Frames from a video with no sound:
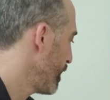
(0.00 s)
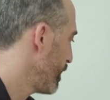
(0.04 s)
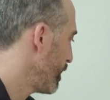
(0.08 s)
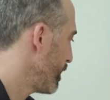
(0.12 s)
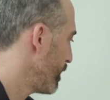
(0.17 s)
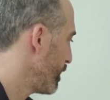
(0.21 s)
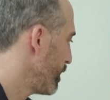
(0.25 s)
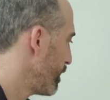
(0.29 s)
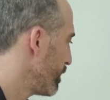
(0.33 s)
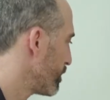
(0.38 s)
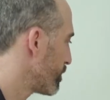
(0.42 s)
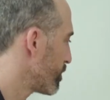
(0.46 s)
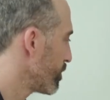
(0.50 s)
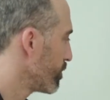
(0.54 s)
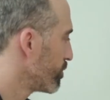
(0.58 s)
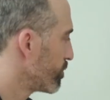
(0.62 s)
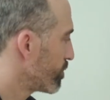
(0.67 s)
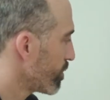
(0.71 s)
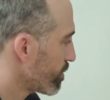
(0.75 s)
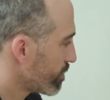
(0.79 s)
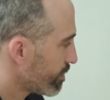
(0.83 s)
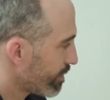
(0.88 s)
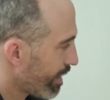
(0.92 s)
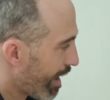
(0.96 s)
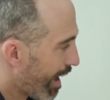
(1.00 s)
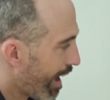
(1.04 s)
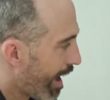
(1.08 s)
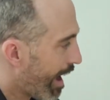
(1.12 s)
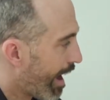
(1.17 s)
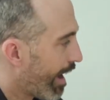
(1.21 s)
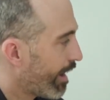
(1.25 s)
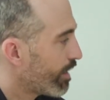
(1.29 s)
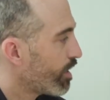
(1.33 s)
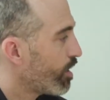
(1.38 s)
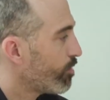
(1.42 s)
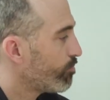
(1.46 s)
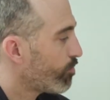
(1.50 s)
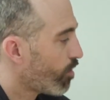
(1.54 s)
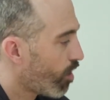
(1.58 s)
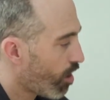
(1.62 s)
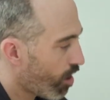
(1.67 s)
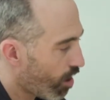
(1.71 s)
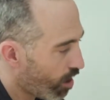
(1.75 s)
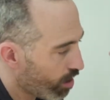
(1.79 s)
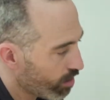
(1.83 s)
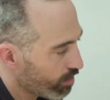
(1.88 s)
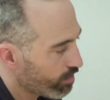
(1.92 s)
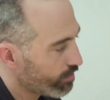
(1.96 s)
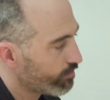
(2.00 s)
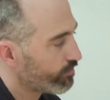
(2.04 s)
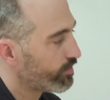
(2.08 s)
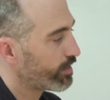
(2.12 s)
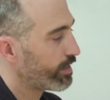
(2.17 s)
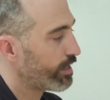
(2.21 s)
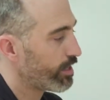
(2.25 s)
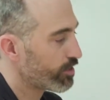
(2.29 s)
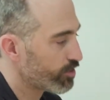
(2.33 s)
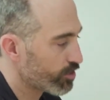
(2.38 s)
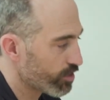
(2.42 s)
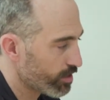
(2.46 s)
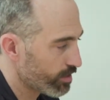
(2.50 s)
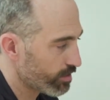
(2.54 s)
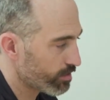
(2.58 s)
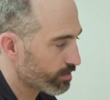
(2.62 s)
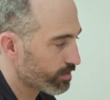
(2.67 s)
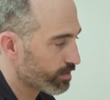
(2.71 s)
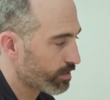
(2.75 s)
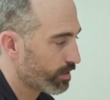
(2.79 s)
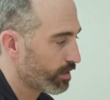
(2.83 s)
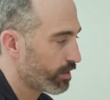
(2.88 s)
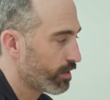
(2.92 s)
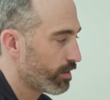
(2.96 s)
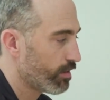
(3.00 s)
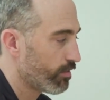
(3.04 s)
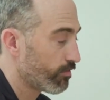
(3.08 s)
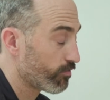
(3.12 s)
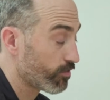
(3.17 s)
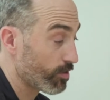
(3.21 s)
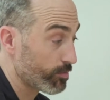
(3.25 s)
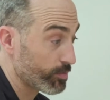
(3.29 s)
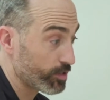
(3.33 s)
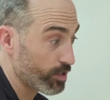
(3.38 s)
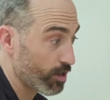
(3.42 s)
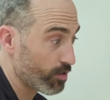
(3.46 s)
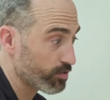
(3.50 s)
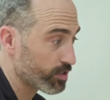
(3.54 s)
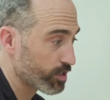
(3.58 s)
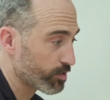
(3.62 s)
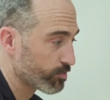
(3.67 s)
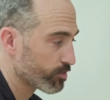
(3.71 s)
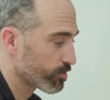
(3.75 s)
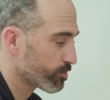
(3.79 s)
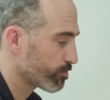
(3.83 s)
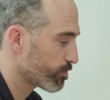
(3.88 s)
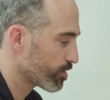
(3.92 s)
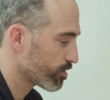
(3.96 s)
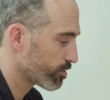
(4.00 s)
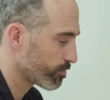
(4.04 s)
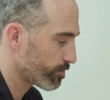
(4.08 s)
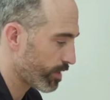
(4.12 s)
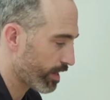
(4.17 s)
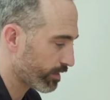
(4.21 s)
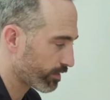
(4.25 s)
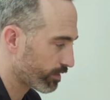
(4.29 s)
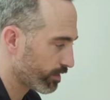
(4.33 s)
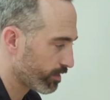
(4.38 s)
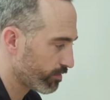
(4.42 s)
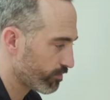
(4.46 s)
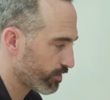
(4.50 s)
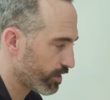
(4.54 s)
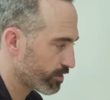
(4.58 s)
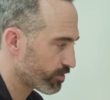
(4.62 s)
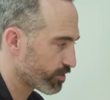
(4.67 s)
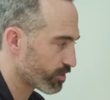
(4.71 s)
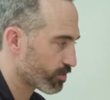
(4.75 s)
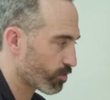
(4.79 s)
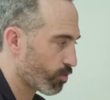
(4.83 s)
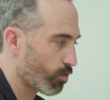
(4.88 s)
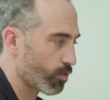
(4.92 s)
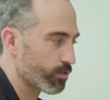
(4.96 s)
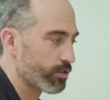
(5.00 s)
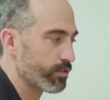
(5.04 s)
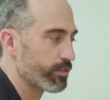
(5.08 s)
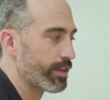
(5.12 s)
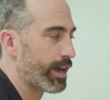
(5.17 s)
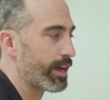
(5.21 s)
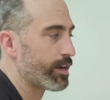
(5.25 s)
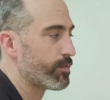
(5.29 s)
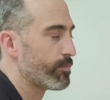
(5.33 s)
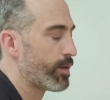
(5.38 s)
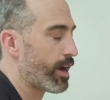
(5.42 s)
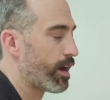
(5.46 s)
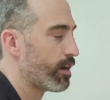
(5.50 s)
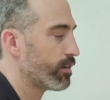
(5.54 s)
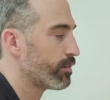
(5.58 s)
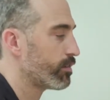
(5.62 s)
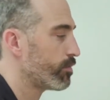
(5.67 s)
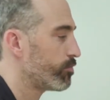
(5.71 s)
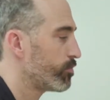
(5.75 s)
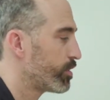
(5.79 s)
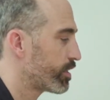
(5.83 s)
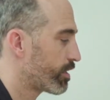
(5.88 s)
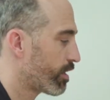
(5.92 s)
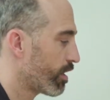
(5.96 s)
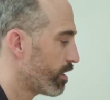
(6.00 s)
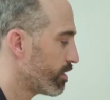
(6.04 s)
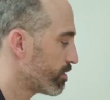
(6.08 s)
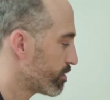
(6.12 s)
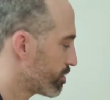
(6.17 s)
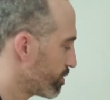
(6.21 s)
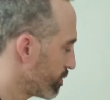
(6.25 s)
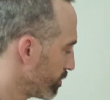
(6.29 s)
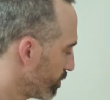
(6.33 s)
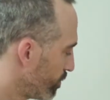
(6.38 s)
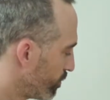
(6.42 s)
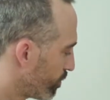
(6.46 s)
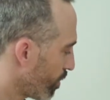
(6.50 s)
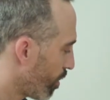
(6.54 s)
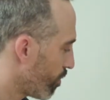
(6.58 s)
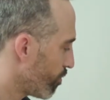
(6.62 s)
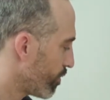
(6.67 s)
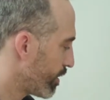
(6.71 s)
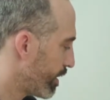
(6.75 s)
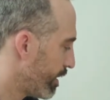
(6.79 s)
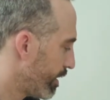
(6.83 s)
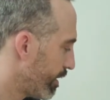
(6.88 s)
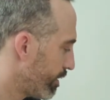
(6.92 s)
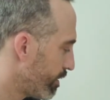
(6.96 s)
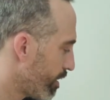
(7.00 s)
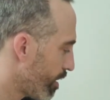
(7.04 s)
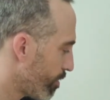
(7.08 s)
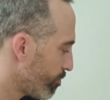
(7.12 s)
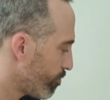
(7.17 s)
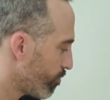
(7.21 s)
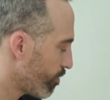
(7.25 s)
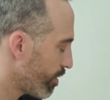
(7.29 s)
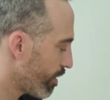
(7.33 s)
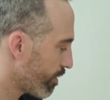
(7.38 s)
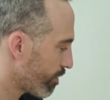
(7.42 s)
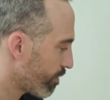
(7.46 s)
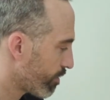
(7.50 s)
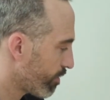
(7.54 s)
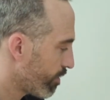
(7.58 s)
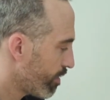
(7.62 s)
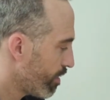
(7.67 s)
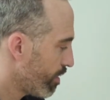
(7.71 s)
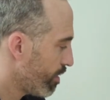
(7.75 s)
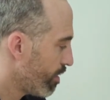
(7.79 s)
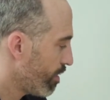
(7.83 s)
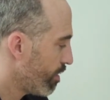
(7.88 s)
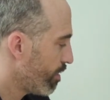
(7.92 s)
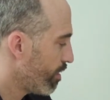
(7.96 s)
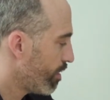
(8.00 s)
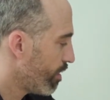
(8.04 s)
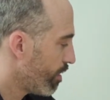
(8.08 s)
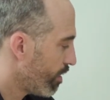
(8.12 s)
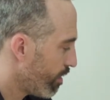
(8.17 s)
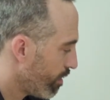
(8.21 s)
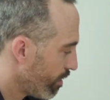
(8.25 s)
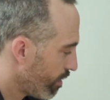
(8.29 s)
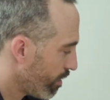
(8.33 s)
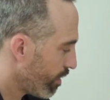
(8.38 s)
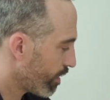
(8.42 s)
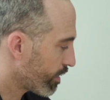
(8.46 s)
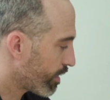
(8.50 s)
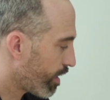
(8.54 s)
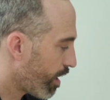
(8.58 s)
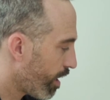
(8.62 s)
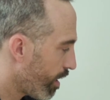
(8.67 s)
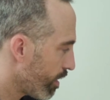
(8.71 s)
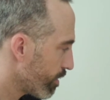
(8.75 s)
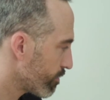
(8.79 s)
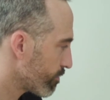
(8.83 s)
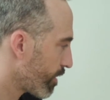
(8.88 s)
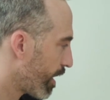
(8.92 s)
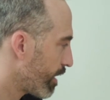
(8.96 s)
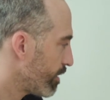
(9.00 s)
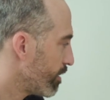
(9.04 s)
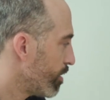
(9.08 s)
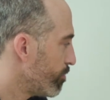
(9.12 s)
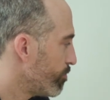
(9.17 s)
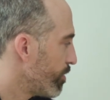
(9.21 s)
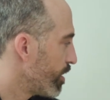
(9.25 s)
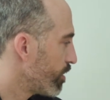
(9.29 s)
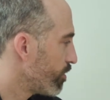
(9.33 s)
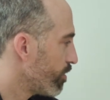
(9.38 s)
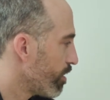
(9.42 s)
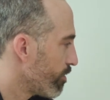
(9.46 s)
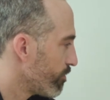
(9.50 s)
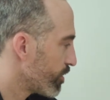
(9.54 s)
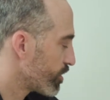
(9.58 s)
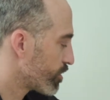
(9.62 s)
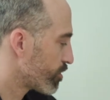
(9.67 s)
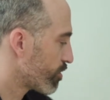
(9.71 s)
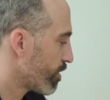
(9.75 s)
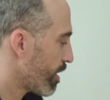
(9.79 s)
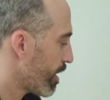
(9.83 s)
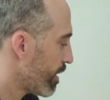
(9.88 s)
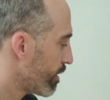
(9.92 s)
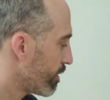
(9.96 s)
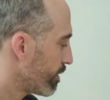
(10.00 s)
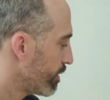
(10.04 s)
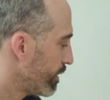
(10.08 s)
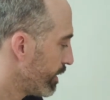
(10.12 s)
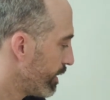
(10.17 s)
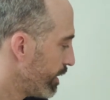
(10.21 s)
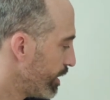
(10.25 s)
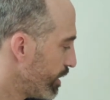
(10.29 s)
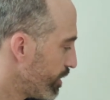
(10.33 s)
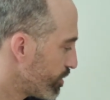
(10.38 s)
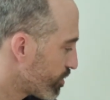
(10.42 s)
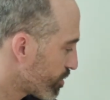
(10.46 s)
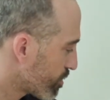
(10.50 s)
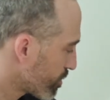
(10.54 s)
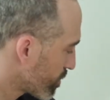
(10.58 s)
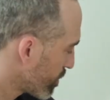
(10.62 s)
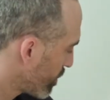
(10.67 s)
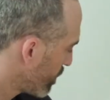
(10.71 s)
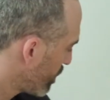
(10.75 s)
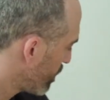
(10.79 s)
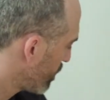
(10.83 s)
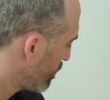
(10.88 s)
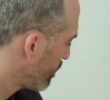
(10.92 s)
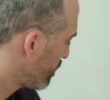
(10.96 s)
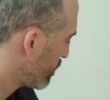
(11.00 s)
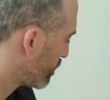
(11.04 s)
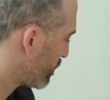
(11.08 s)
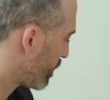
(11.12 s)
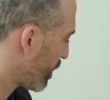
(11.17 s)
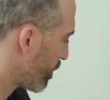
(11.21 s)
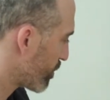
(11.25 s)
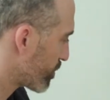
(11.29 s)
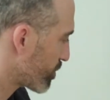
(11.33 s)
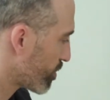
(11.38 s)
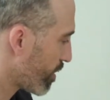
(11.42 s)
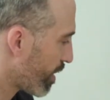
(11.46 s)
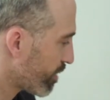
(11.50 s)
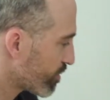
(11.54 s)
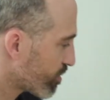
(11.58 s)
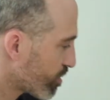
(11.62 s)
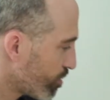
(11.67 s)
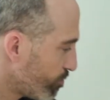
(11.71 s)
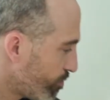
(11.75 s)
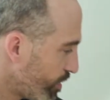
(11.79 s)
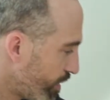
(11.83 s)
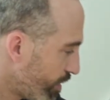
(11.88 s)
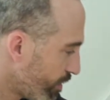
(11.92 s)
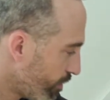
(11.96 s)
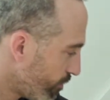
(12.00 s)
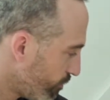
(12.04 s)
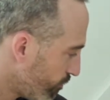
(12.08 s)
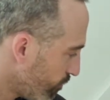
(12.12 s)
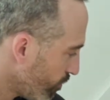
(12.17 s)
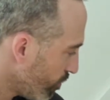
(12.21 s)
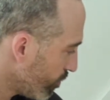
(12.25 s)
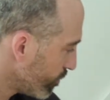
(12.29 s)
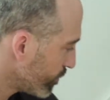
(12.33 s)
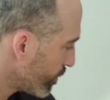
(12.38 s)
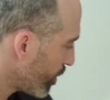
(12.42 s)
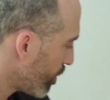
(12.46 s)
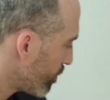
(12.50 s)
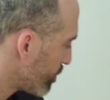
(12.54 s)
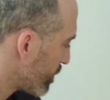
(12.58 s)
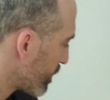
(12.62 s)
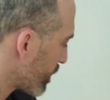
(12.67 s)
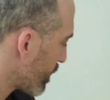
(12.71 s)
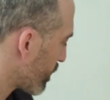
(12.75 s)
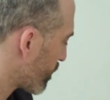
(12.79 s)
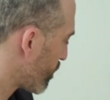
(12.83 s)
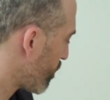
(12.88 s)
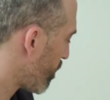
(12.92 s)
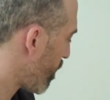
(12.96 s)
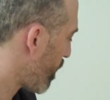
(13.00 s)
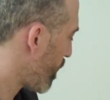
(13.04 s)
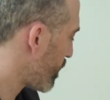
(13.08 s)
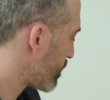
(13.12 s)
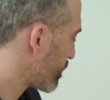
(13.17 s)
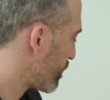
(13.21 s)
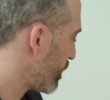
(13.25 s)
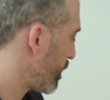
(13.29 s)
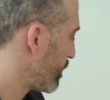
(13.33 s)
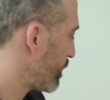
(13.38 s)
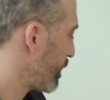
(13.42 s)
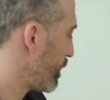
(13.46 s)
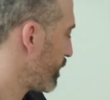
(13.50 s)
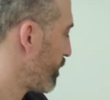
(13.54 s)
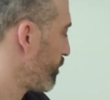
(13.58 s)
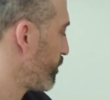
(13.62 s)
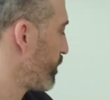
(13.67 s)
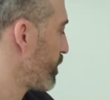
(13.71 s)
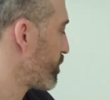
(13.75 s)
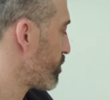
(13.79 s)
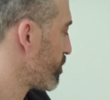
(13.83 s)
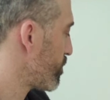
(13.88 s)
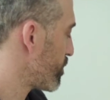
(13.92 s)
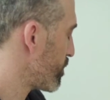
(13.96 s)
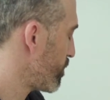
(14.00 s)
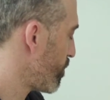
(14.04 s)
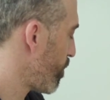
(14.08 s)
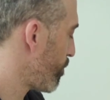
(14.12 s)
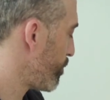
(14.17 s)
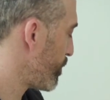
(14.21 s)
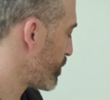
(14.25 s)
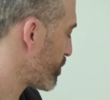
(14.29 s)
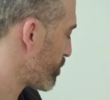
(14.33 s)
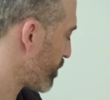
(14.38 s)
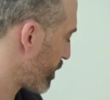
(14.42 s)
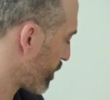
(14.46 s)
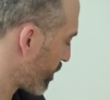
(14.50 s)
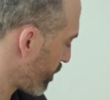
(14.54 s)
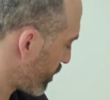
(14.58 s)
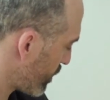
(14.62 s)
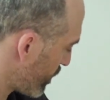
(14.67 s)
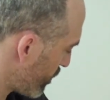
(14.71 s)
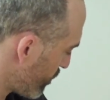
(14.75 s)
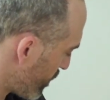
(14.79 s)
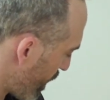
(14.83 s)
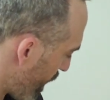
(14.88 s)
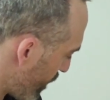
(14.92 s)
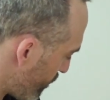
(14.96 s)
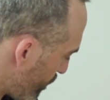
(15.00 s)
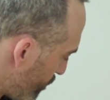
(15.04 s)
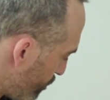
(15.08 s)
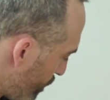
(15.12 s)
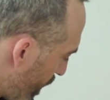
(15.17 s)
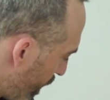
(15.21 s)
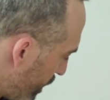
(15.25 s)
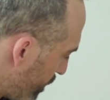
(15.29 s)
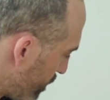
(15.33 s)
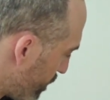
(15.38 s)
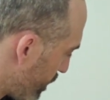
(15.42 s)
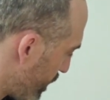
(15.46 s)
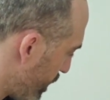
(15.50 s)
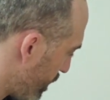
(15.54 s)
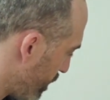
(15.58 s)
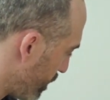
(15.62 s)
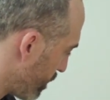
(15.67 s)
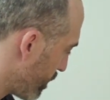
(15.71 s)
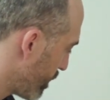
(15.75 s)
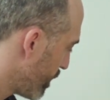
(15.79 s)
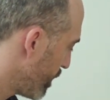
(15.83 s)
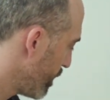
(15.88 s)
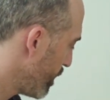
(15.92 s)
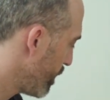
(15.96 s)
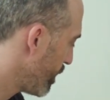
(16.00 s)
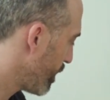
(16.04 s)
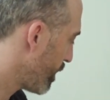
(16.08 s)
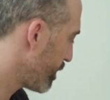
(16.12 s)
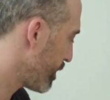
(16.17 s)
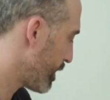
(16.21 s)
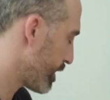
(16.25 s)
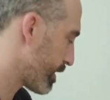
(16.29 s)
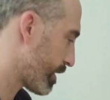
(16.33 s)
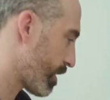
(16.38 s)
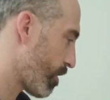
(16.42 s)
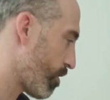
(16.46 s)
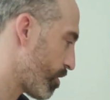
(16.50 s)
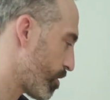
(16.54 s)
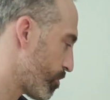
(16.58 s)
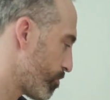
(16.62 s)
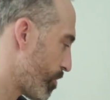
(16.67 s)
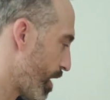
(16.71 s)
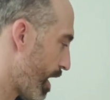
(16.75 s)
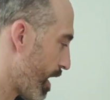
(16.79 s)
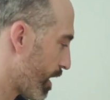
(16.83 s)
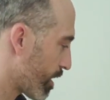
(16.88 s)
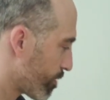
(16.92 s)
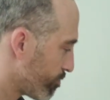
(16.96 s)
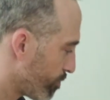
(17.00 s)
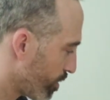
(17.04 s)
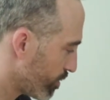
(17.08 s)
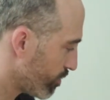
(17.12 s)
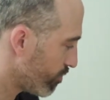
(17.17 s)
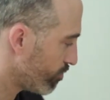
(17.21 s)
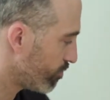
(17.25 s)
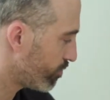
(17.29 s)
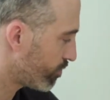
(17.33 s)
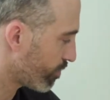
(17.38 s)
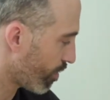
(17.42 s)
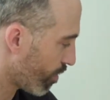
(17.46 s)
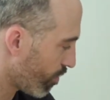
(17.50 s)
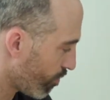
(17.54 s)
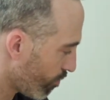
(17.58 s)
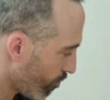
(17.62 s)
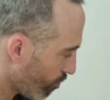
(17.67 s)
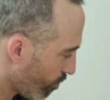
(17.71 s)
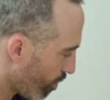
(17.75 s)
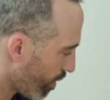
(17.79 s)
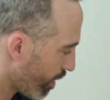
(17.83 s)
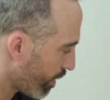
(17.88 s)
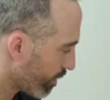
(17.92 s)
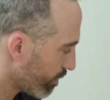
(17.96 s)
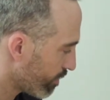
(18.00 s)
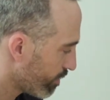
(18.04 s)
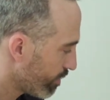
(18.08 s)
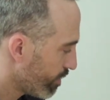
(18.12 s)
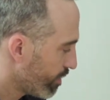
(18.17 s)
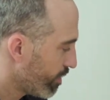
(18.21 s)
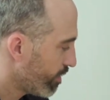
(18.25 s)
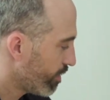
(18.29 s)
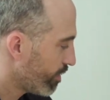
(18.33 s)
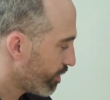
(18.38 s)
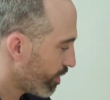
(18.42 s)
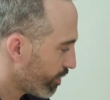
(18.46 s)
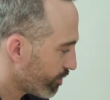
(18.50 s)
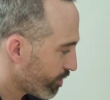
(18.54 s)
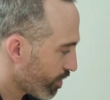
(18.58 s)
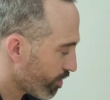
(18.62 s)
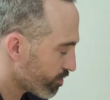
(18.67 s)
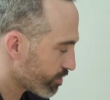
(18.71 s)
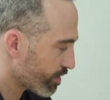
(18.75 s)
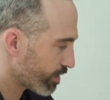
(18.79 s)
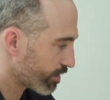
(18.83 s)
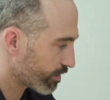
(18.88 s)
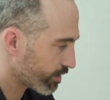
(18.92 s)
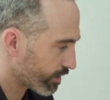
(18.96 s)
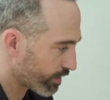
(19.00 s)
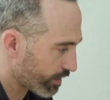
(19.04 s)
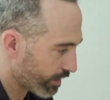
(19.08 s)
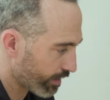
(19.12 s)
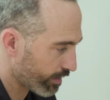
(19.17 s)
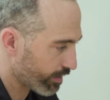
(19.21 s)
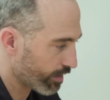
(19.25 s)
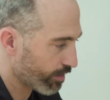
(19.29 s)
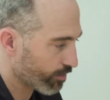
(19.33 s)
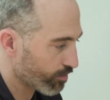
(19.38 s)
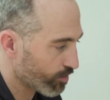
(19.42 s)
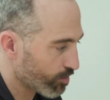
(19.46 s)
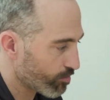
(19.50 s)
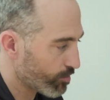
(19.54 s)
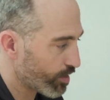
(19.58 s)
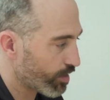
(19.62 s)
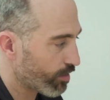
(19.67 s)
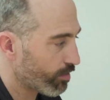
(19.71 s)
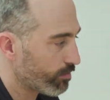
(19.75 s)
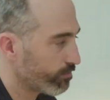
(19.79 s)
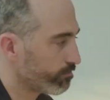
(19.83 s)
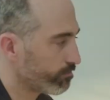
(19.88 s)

is just add up all of the inches from a nosing perspective and just order that amount, because you don't want to end up with a cut right in the middle of a tread. Each stair tread should be a full nosing across, and then if this was an open stringer, you'd have a miter here and then going back, but you don't want a nosing to get here in the middle.